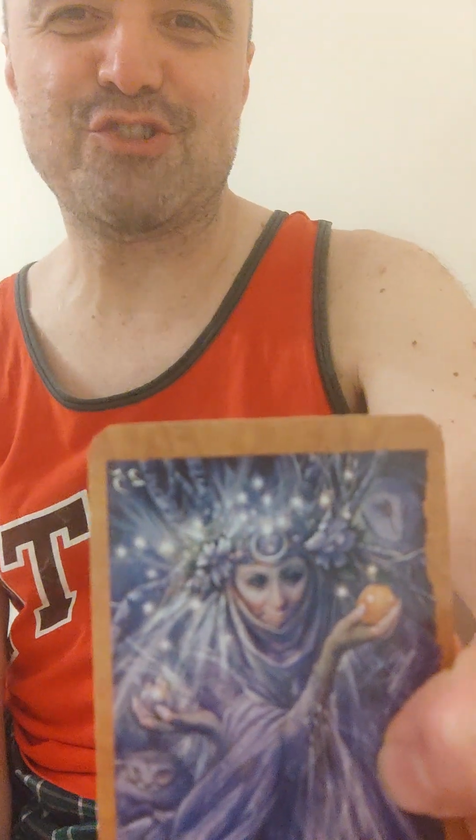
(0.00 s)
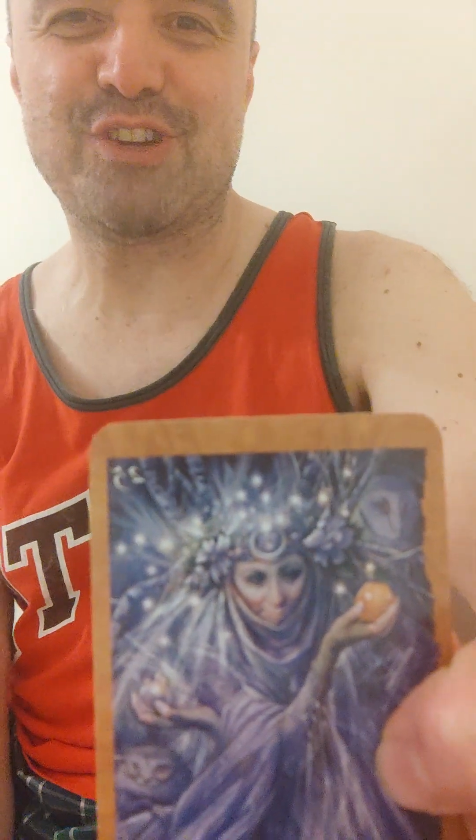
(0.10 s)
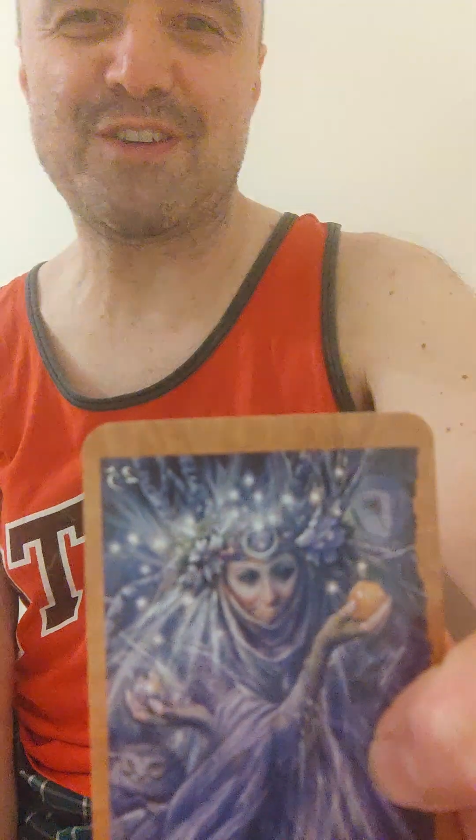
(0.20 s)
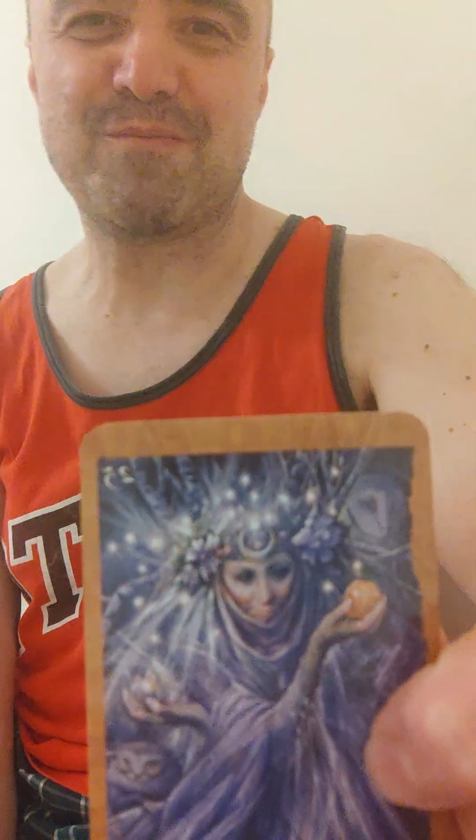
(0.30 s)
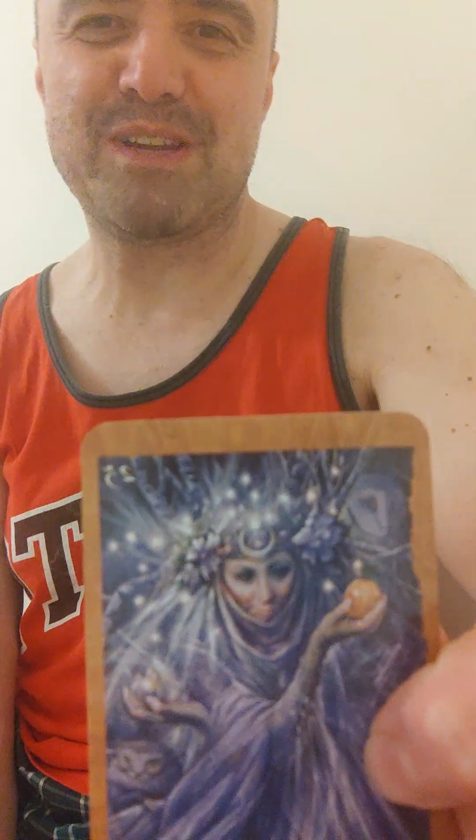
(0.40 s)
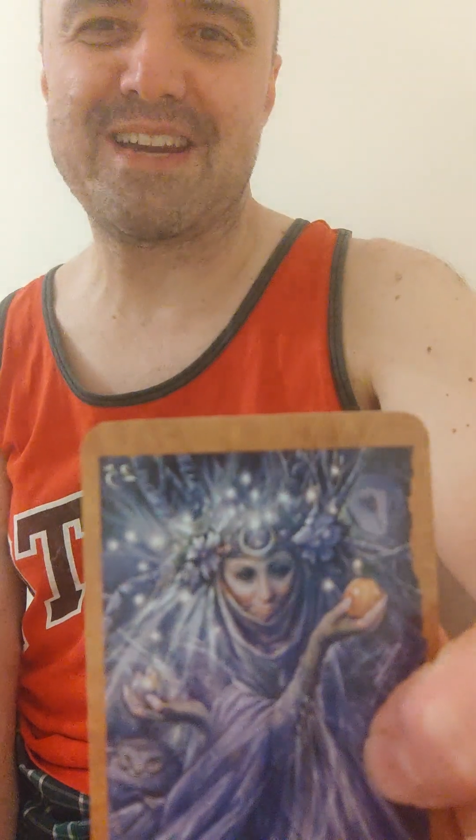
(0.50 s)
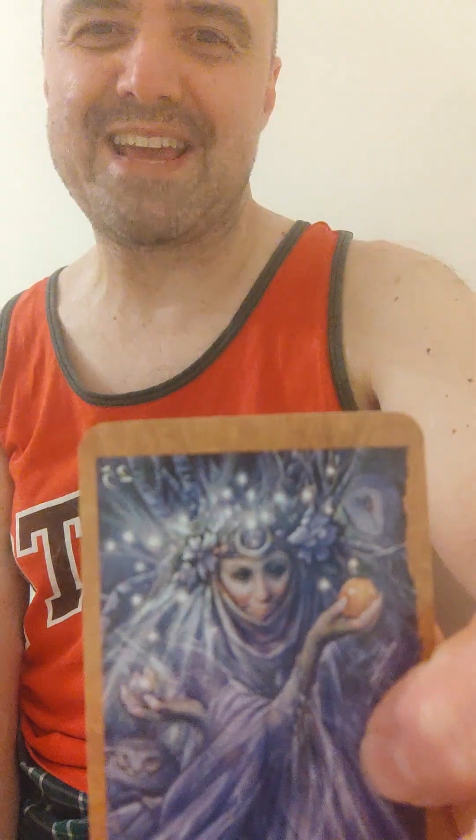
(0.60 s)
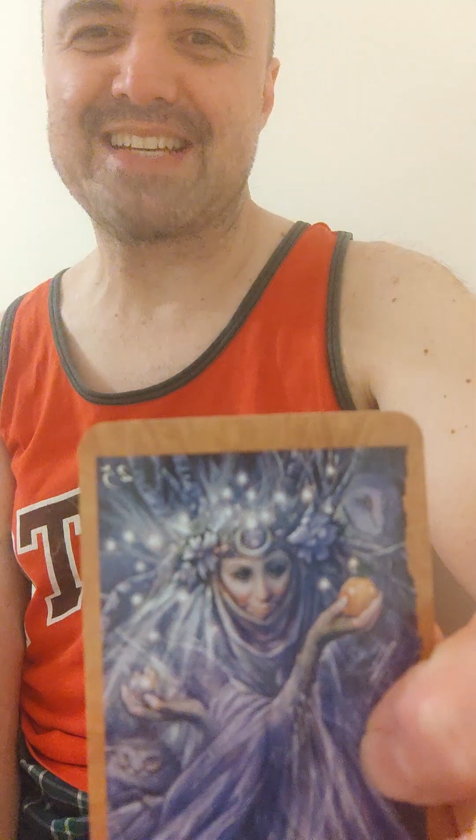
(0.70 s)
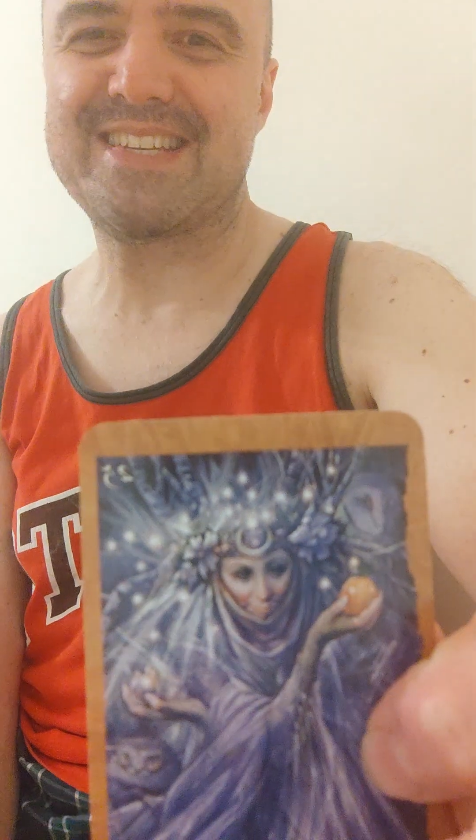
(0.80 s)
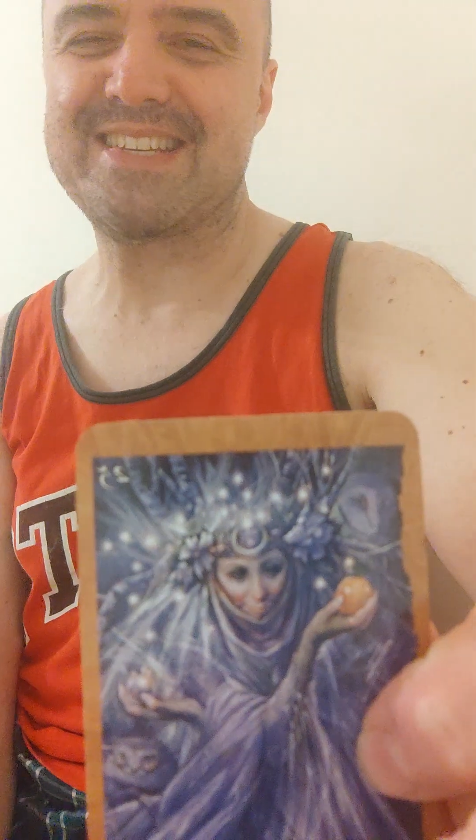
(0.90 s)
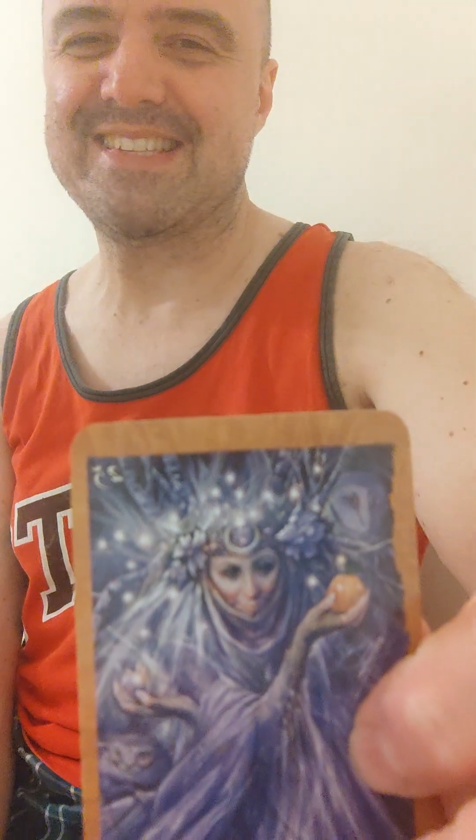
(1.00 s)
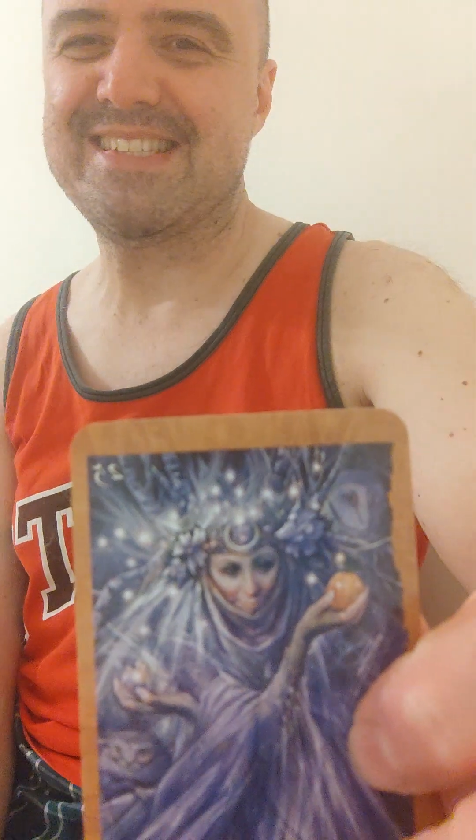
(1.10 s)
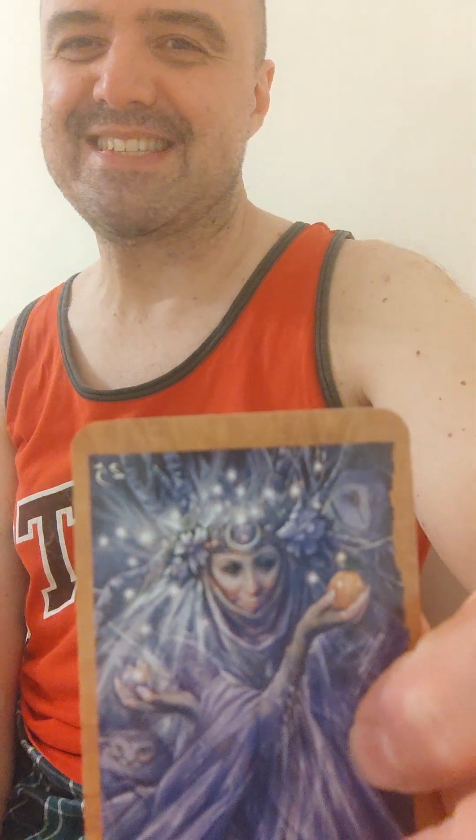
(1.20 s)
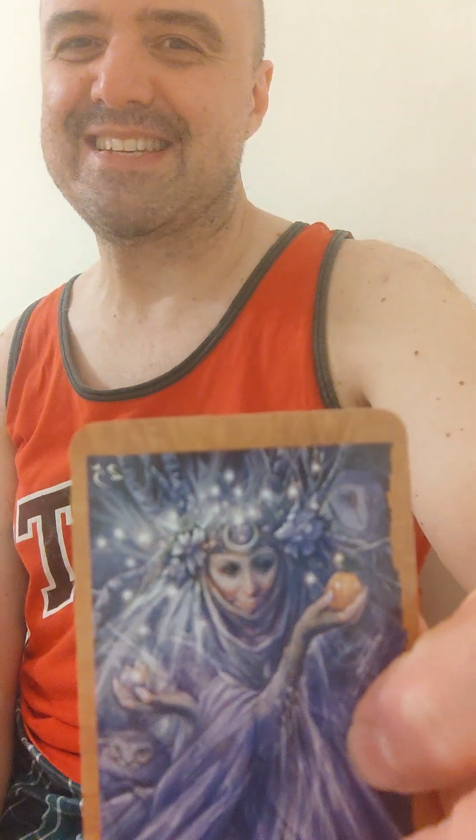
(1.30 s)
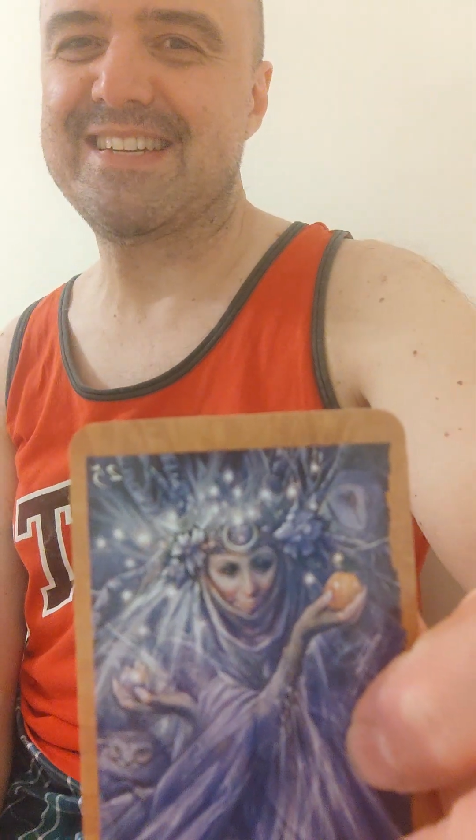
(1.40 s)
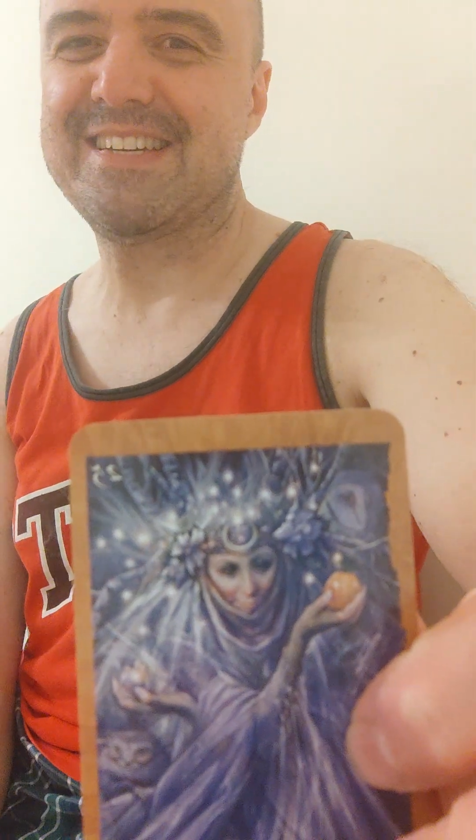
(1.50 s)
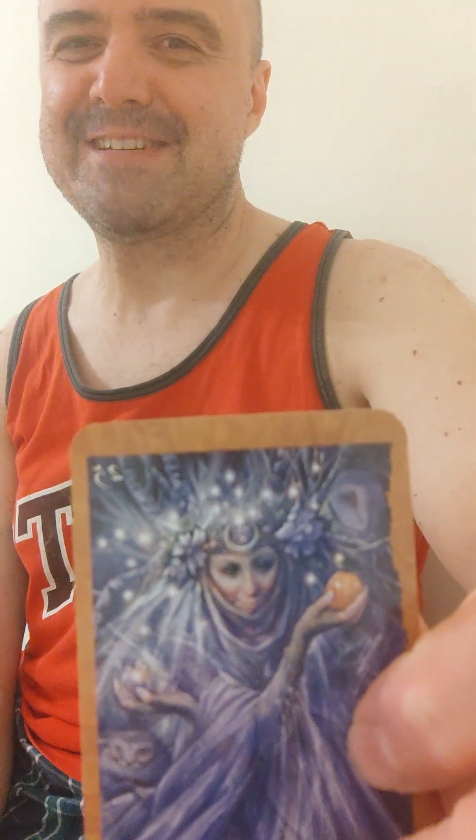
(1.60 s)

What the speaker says: You could have been an excellent